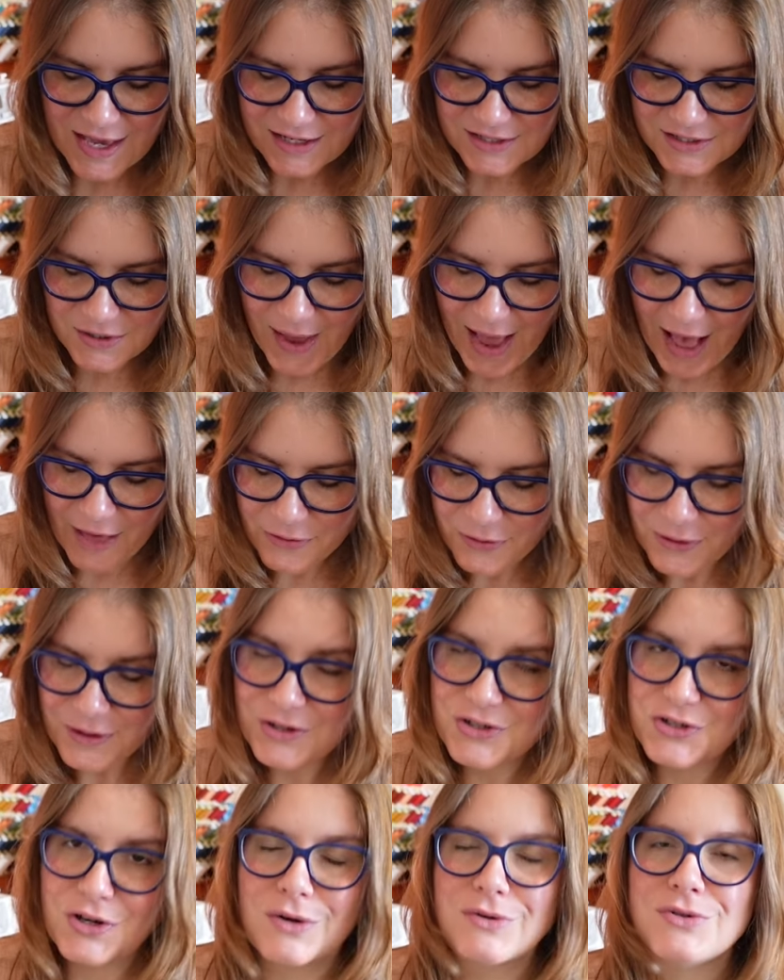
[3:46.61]
So Ethel
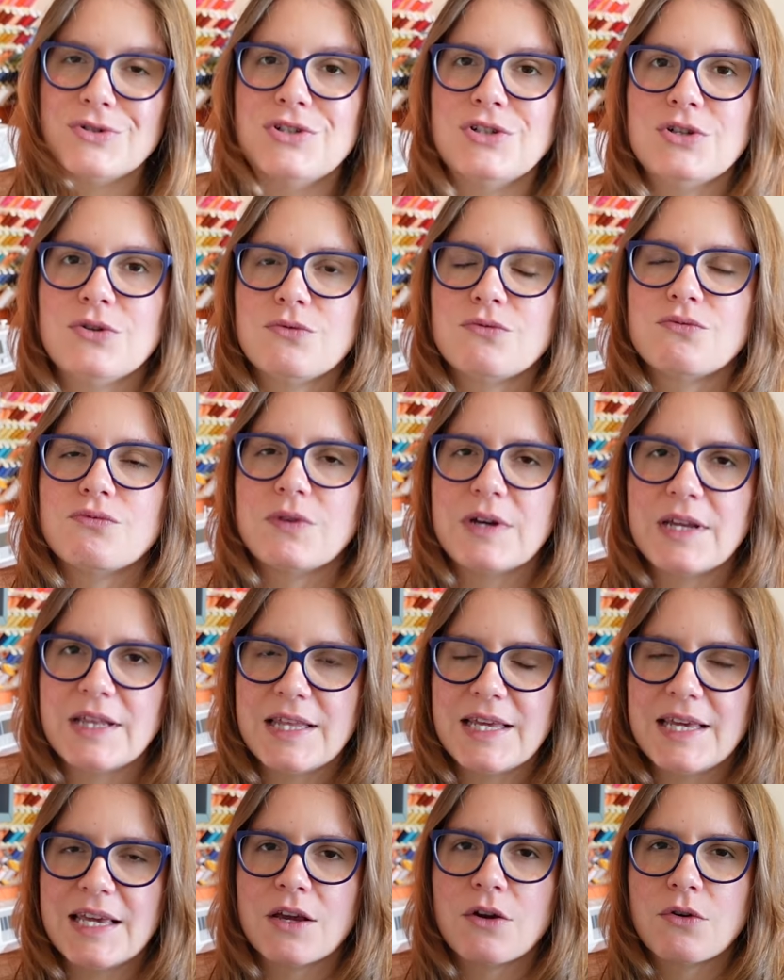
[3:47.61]
and Joan do
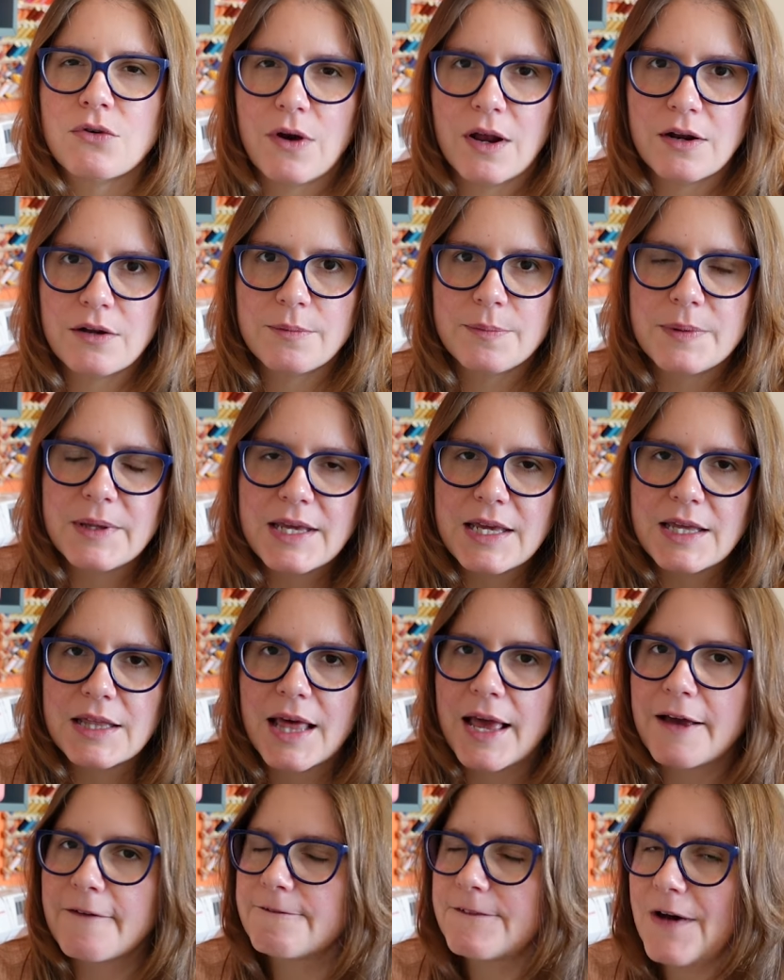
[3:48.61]
really incredibly
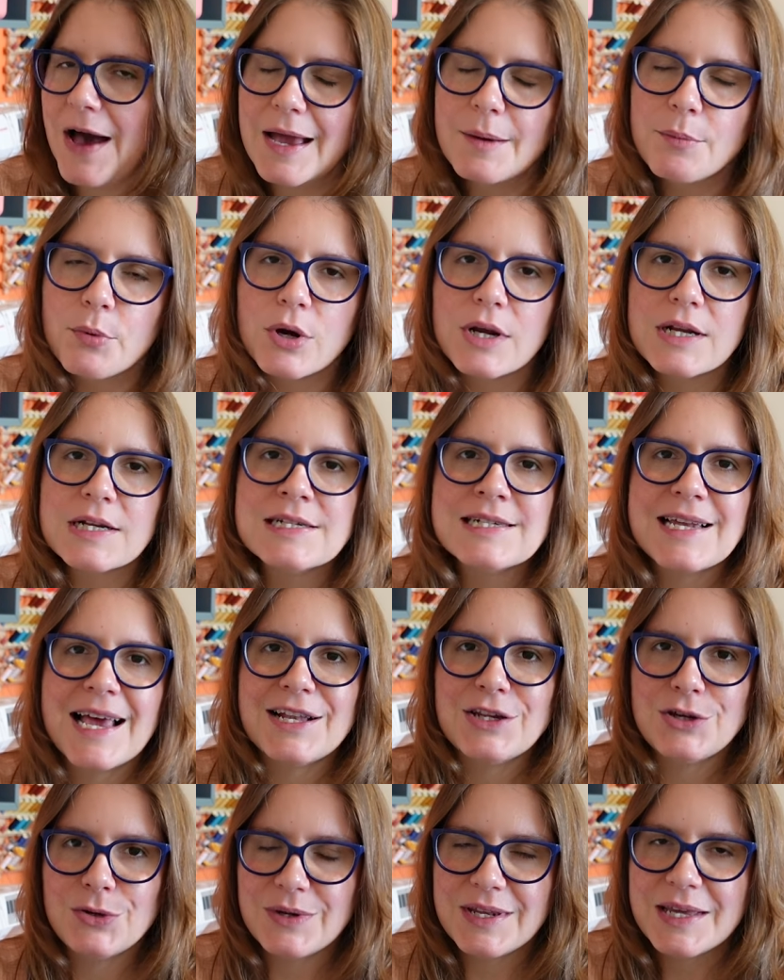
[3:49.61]
like vibrant
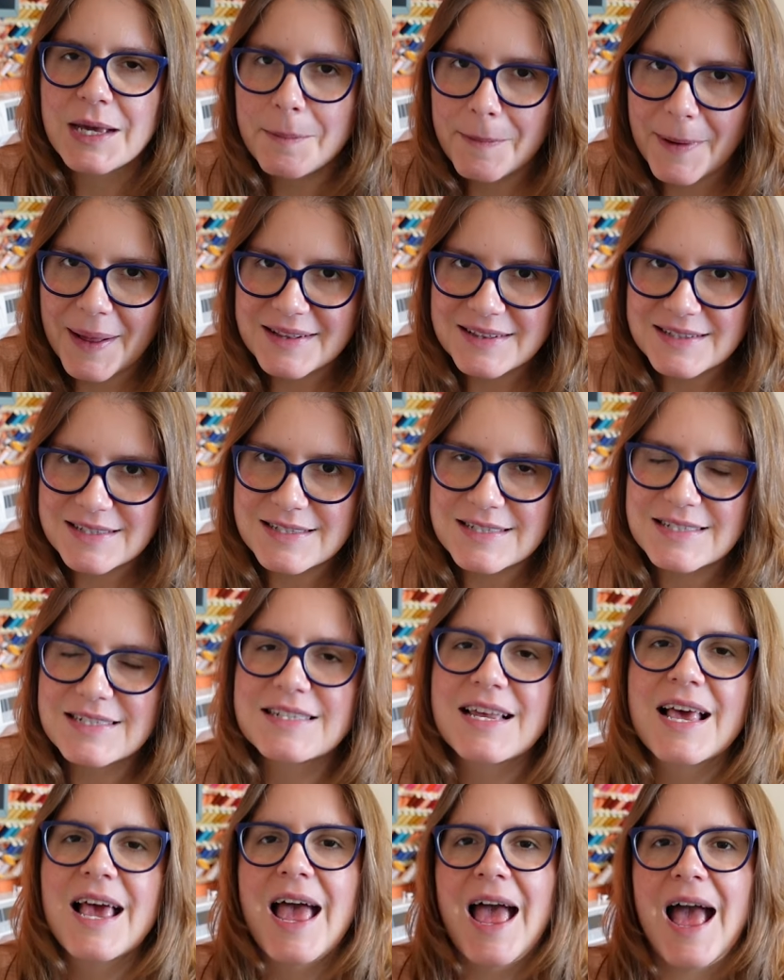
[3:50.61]
and unique buttons.